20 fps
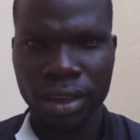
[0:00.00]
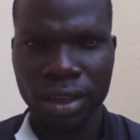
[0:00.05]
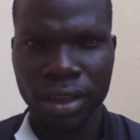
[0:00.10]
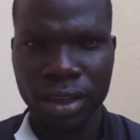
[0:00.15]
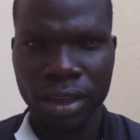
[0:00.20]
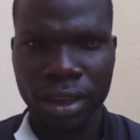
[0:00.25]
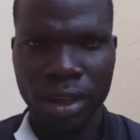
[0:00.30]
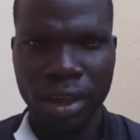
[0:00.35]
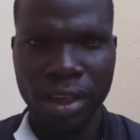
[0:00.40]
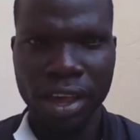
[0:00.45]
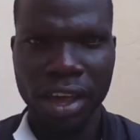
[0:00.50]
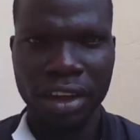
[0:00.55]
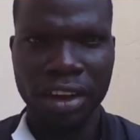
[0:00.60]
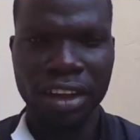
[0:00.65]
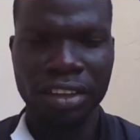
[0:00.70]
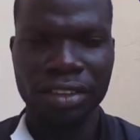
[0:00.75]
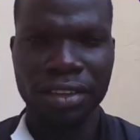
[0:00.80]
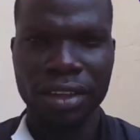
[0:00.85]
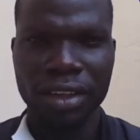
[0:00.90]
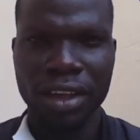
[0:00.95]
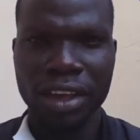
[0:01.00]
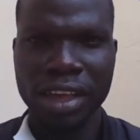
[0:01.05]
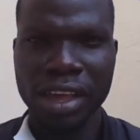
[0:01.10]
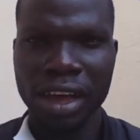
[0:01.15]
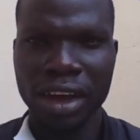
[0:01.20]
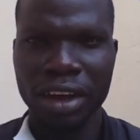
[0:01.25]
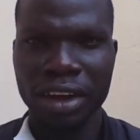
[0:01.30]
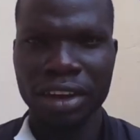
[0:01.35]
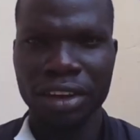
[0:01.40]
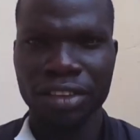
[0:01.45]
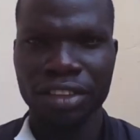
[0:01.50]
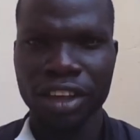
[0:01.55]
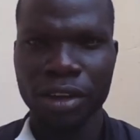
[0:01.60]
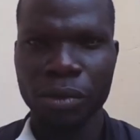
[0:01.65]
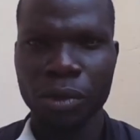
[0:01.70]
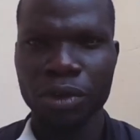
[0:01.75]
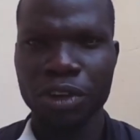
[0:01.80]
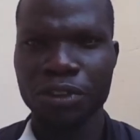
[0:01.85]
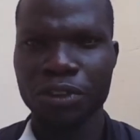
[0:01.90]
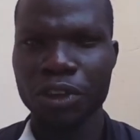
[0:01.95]
Here are, here are some of
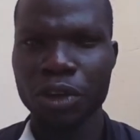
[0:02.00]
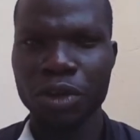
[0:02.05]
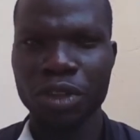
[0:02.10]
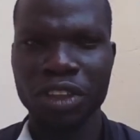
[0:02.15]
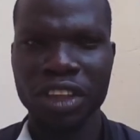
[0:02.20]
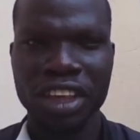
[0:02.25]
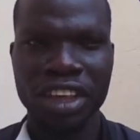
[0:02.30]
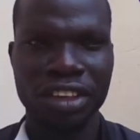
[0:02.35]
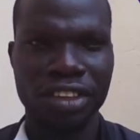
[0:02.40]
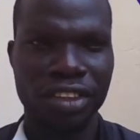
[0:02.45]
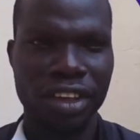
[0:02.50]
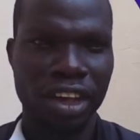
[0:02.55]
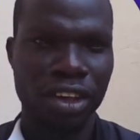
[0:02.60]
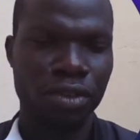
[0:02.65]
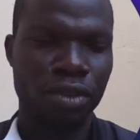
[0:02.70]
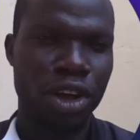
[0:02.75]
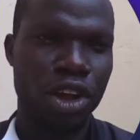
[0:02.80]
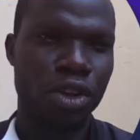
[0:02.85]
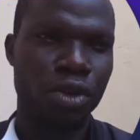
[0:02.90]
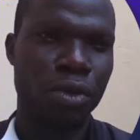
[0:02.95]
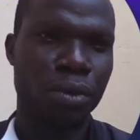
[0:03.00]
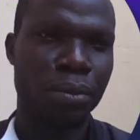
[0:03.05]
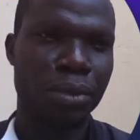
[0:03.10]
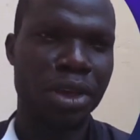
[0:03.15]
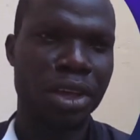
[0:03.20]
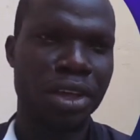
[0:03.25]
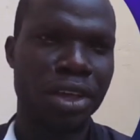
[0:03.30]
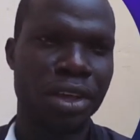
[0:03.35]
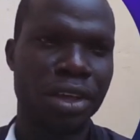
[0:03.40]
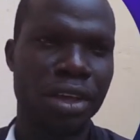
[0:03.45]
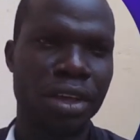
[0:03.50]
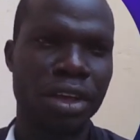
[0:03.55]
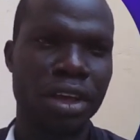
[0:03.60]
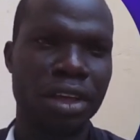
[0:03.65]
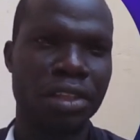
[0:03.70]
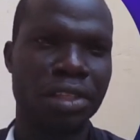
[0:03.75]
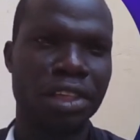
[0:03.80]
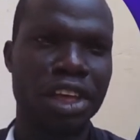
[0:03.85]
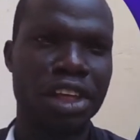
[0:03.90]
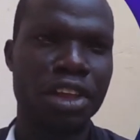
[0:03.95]
the few things actually you'll be
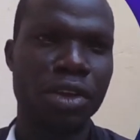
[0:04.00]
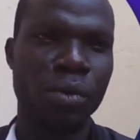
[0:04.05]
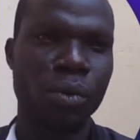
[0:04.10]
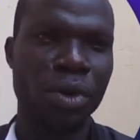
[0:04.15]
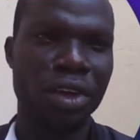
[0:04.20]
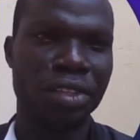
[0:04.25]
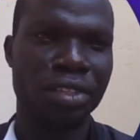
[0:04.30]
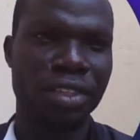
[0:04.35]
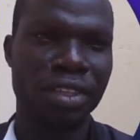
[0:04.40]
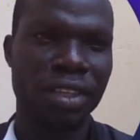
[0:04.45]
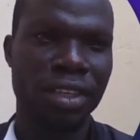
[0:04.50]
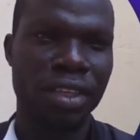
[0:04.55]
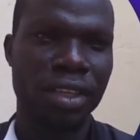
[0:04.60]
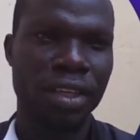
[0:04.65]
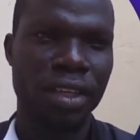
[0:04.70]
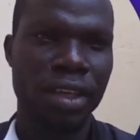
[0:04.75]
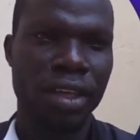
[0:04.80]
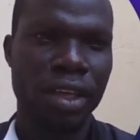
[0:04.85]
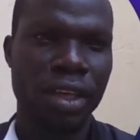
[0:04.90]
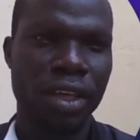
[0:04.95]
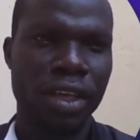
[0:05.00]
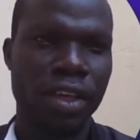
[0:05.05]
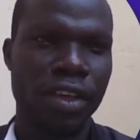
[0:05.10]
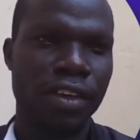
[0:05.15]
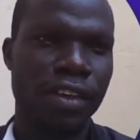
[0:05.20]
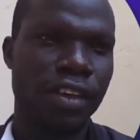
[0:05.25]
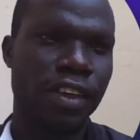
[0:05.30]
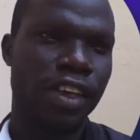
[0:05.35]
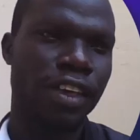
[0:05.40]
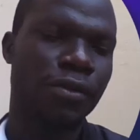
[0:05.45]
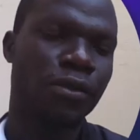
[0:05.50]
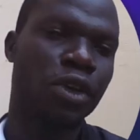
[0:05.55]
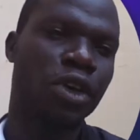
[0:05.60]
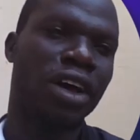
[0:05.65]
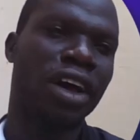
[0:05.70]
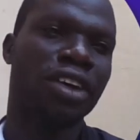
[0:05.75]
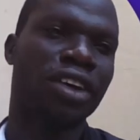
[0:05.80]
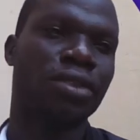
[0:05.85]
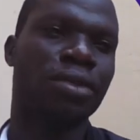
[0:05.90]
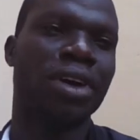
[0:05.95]
dealing with if you're
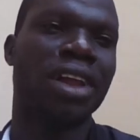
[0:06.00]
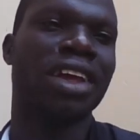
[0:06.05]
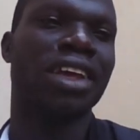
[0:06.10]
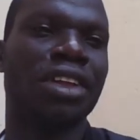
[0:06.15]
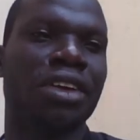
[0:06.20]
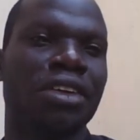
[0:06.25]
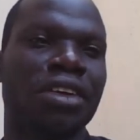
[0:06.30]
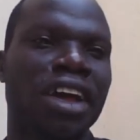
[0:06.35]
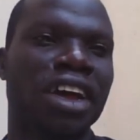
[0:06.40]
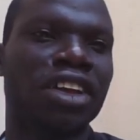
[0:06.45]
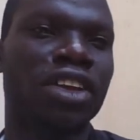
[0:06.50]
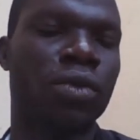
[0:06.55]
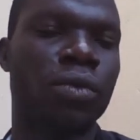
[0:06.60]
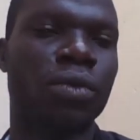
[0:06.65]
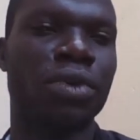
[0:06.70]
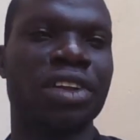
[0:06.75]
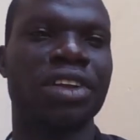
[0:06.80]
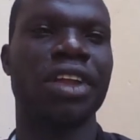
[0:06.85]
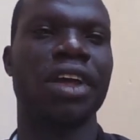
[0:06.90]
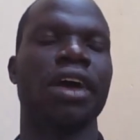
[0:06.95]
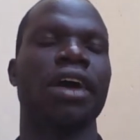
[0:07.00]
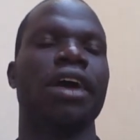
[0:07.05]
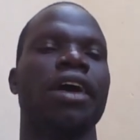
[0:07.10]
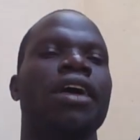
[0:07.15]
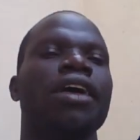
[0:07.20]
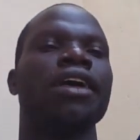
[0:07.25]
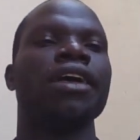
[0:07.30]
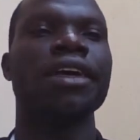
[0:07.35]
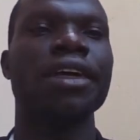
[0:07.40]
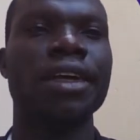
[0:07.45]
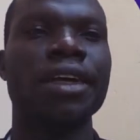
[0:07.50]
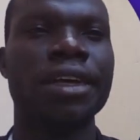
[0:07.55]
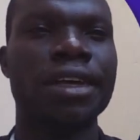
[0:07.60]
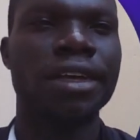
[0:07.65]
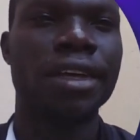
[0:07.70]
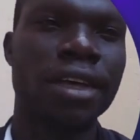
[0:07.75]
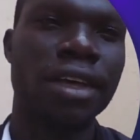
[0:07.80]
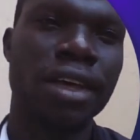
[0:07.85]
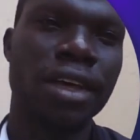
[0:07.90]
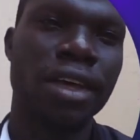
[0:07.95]
actually interacting with
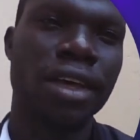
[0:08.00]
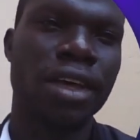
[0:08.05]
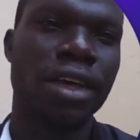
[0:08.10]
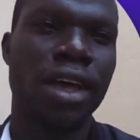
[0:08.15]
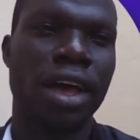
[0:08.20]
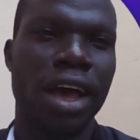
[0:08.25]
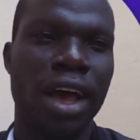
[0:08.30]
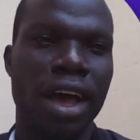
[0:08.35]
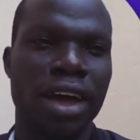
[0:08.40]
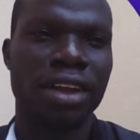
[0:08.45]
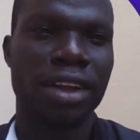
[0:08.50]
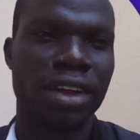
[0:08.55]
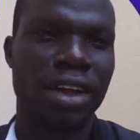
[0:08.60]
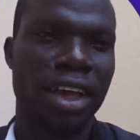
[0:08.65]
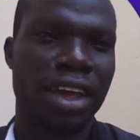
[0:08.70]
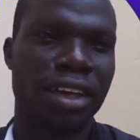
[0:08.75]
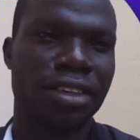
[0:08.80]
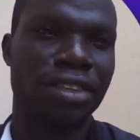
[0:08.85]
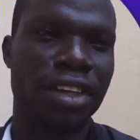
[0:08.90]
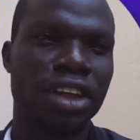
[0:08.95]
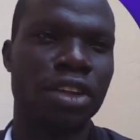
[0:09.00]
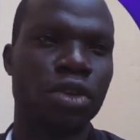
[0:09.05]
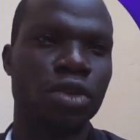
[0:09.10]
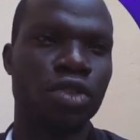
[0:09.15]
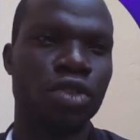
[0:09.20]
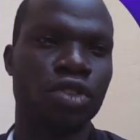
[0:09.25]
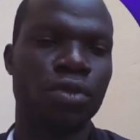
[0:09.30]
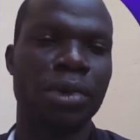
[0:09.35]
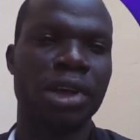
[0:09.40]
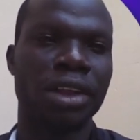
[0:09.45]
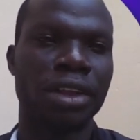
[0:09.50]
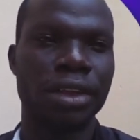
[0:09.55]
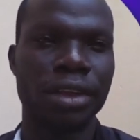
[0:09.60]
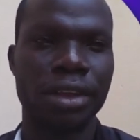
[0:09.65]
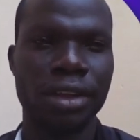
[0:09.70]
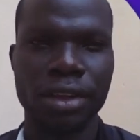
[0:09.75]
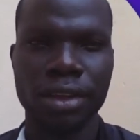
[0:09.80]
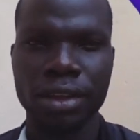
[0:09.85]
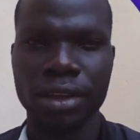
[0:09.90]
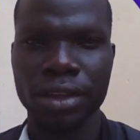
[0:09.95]
an Excel document.
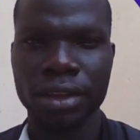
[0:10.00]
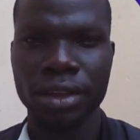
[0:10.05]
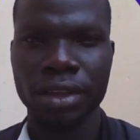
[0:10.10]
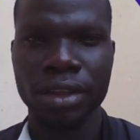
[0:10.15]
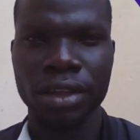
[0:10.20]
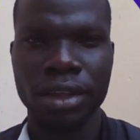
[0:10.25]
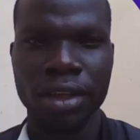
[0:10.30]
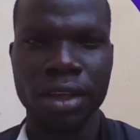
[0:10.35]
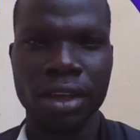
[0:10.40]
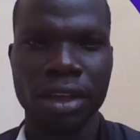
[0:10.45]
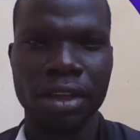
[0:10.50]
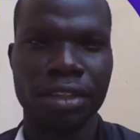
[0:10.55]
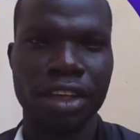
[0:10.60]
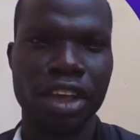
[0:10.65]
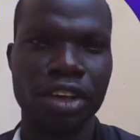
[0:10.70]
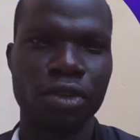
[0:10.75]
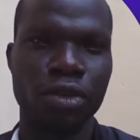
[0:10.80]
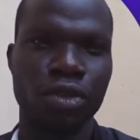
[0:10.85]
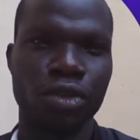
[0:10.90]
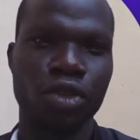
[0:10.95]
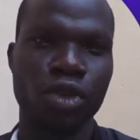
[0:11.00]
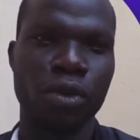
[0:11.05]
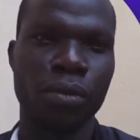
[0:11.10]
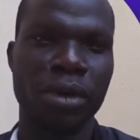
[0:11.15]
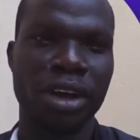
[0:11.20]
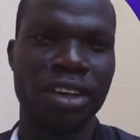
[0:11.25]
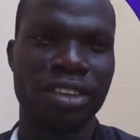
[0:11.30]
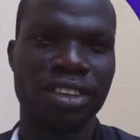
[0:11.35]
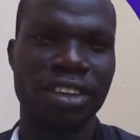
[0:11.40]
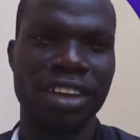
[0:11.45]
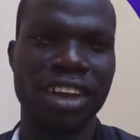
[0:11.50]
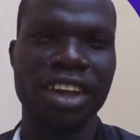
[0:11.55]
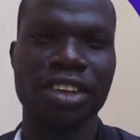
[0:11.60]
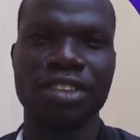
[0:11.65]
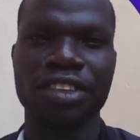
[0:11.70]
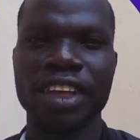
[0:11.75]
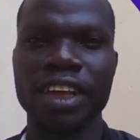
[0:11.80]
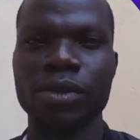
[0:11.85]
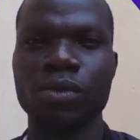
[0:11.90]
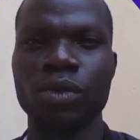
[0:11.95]
Thank you so much. Next
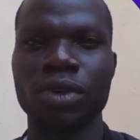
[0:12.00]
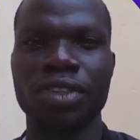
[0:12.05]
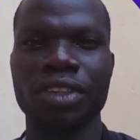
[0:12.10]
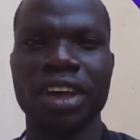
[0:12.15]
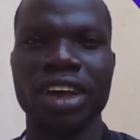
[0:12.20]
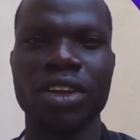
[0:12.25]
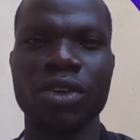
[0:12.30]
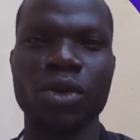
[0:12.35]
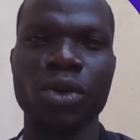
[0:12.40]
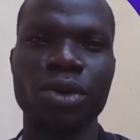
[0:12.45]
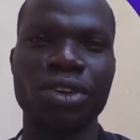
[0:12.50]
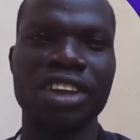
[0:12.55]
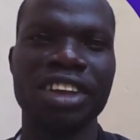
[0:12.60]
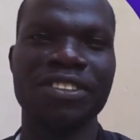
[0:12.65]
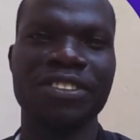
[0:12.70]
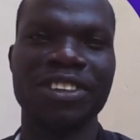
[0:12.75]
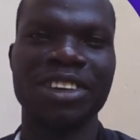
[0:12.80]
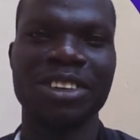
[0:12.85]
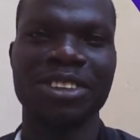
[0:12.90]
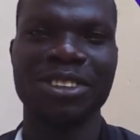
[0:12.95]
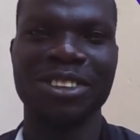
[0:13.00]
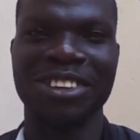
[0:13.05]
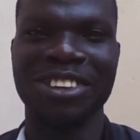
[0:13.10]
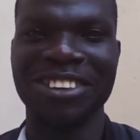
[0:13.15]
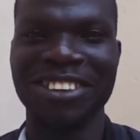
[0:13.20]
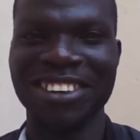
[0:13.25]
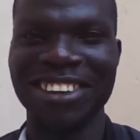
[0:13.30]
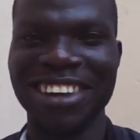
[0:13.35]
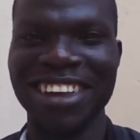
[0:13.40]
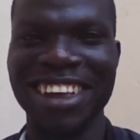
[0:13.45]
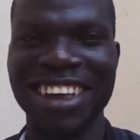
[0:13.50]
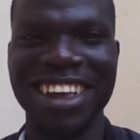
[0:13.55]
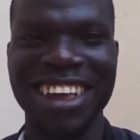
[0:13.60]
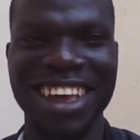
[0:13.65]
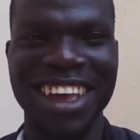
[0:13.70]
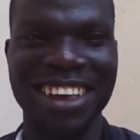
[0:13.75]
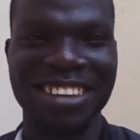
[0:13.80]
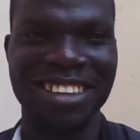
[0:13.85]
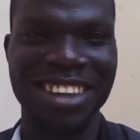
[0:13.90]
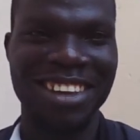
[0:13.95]
time we shall go deep into
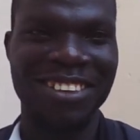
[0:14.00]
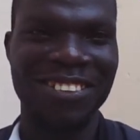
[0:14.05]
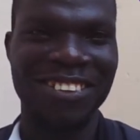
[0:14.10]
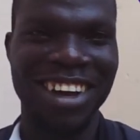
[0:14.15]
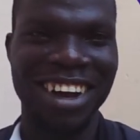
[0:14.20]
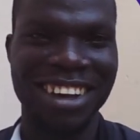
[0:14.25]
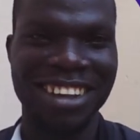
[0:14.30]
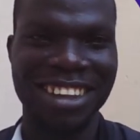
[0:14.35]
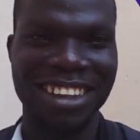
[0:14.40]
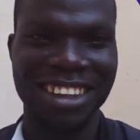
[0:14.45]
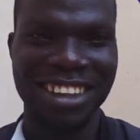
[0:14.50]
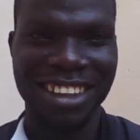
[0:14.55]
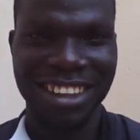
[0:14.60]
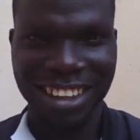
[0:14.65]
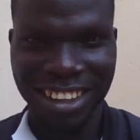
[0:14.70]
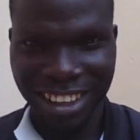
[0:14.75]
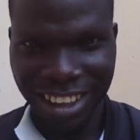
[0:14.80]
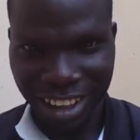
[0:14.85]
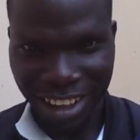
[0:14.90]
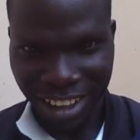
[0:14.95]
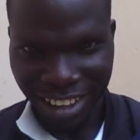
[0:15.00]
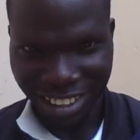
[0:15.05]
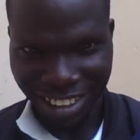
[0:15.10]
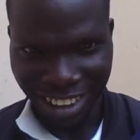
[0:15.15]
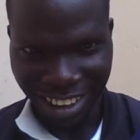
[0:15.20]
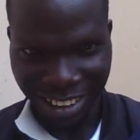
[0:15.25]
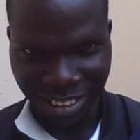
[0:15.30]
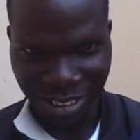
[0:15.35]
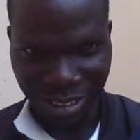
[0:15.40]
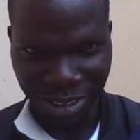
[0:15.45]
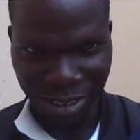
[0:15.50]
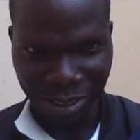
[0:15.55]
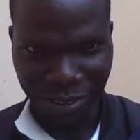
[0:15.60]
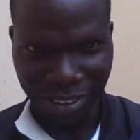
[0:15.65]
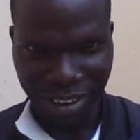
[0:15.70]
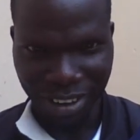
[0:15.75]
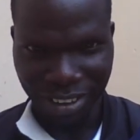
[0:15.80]
Excel work. Thank you so much.